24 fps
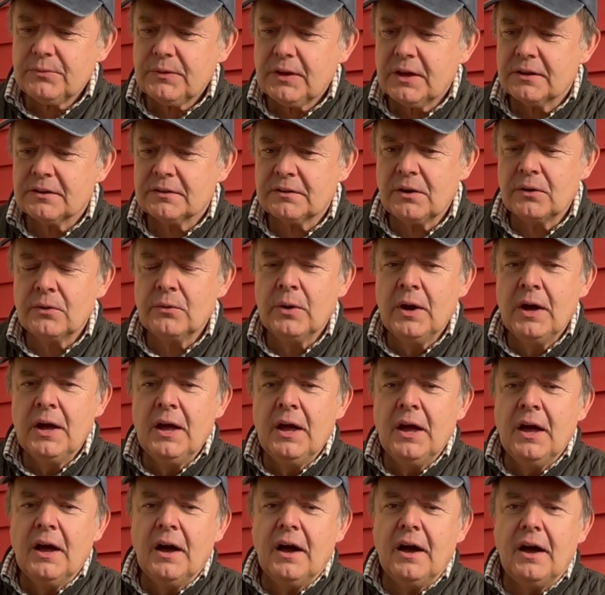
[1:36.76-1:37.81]
So
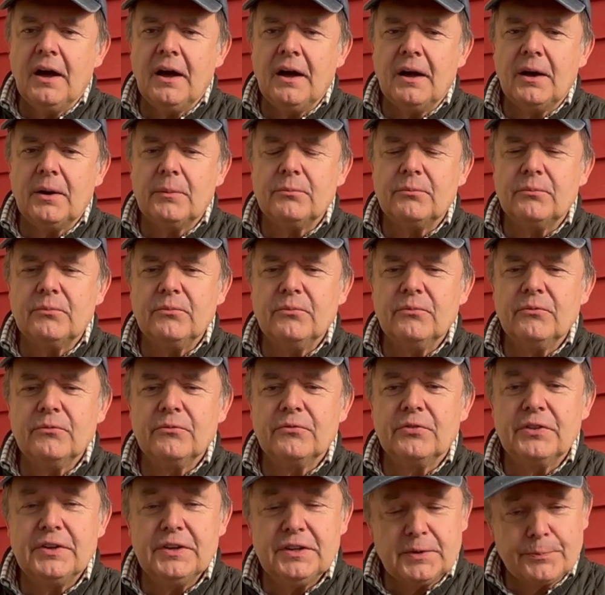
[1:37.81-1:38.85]

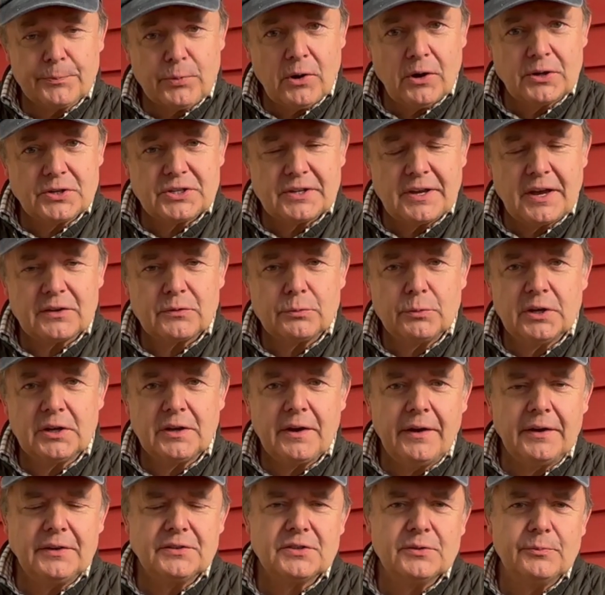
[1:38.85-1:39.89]
for this project, we're
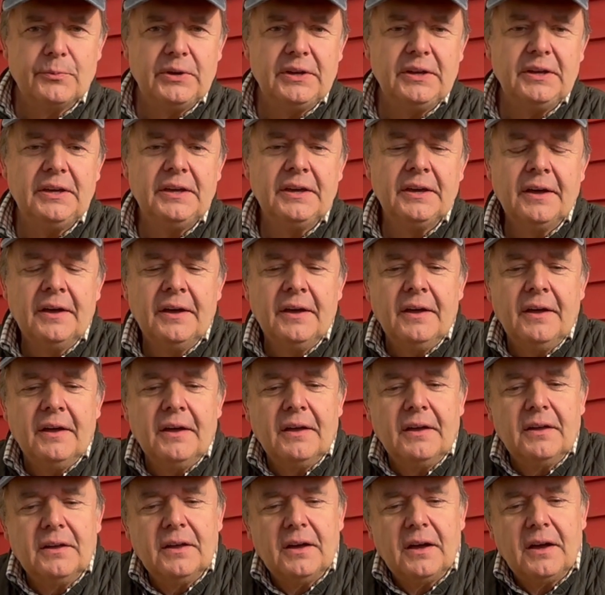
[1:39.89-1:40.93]
going to be
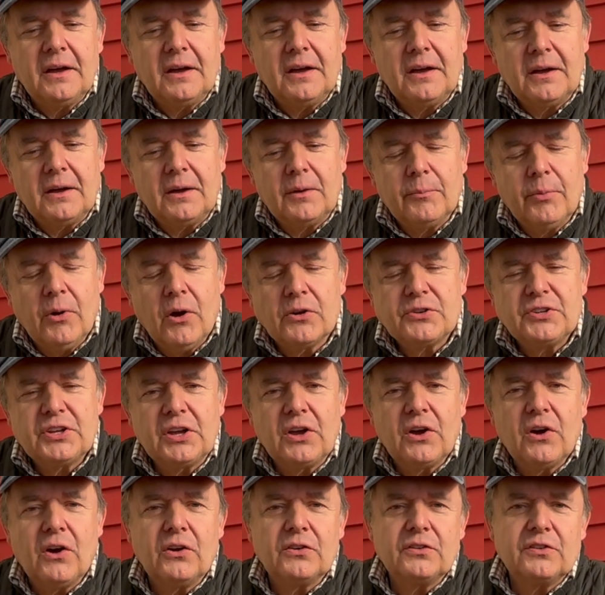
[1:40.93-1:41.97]

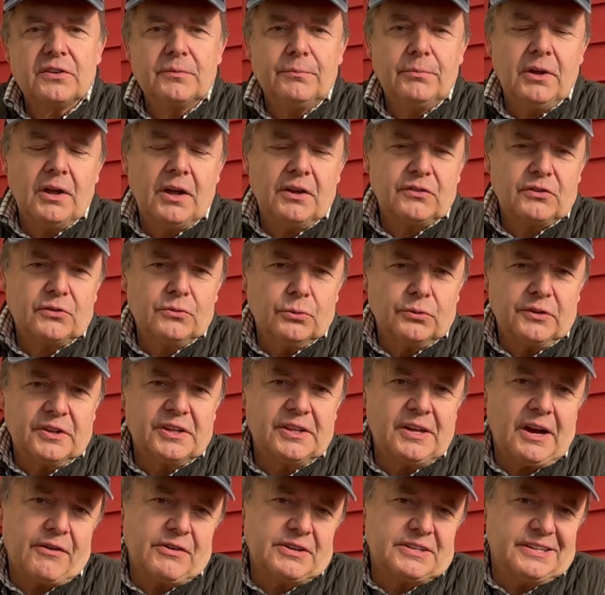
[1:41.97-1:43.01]
potting on some plants called
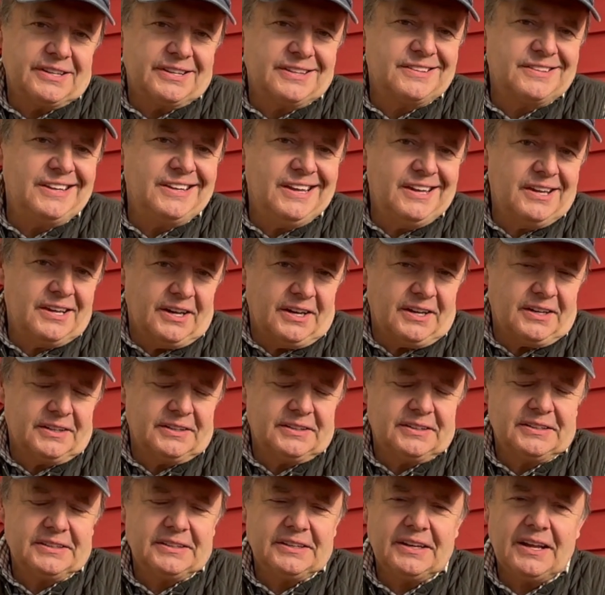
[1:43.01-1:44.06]

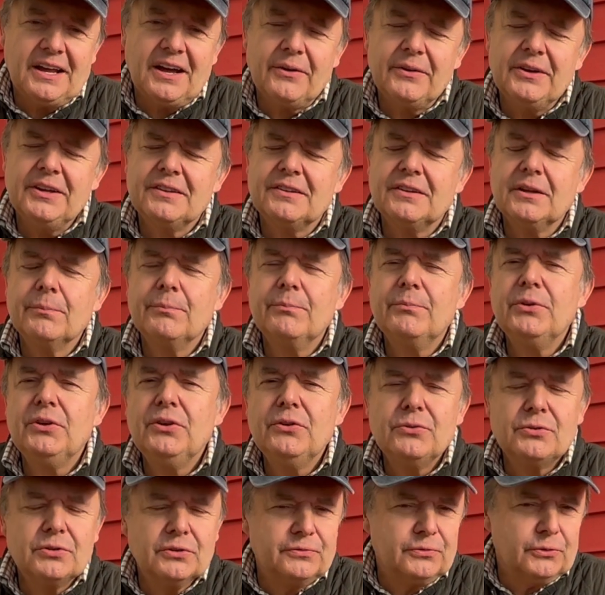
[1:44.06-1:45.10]
Ceratifica. Now, it's a
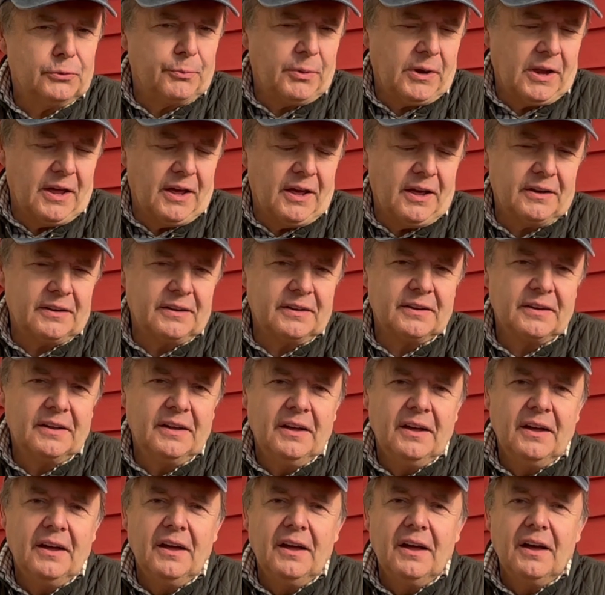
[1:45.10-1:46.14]
beautiful plant.
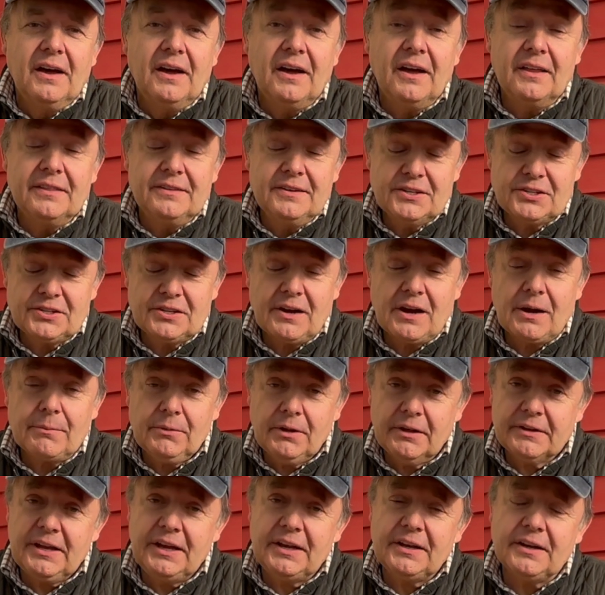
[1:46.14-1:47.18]
This year I'm
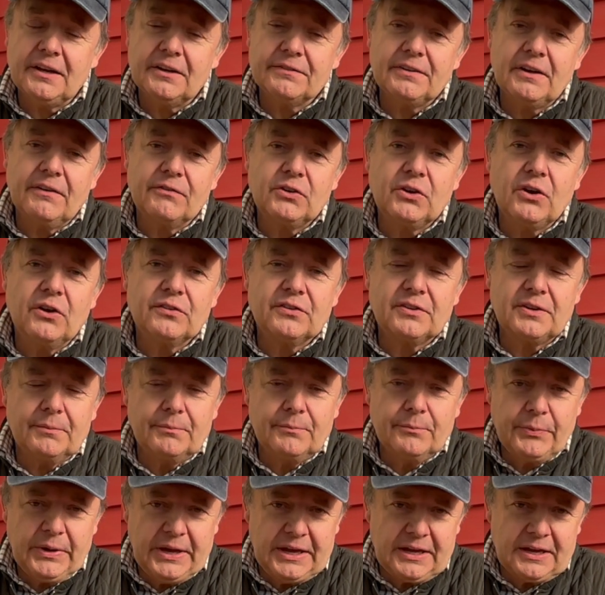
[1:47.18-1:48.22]
lucky enough, I've got
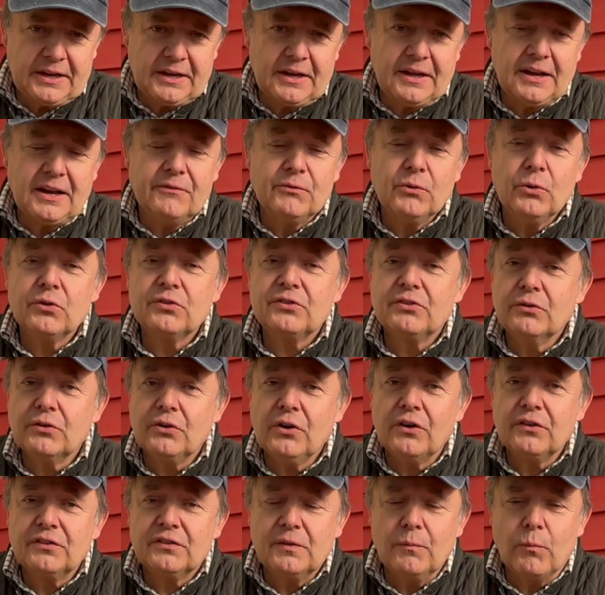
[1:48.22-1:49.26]
some pink and I've also
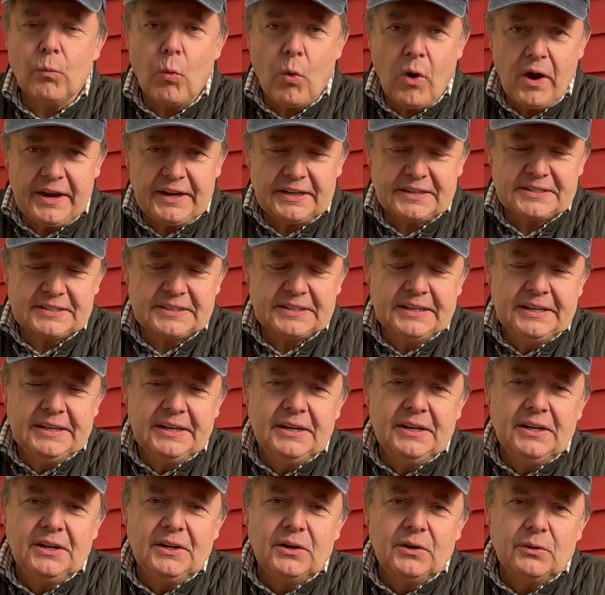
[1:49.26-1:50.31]
got some white,
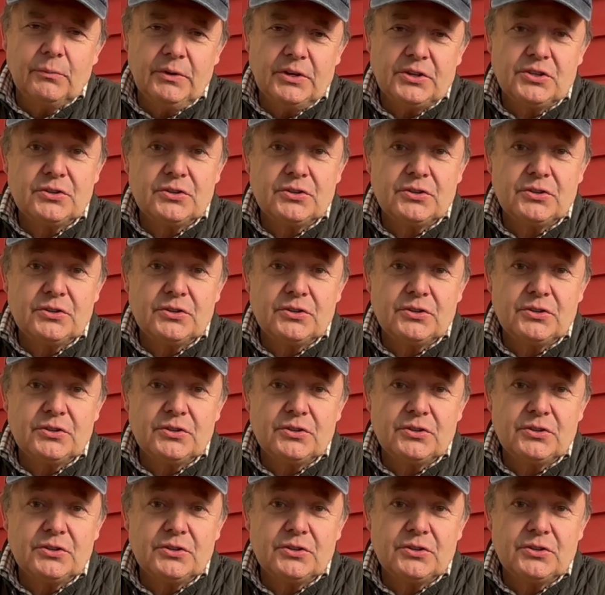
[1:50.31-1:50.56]
which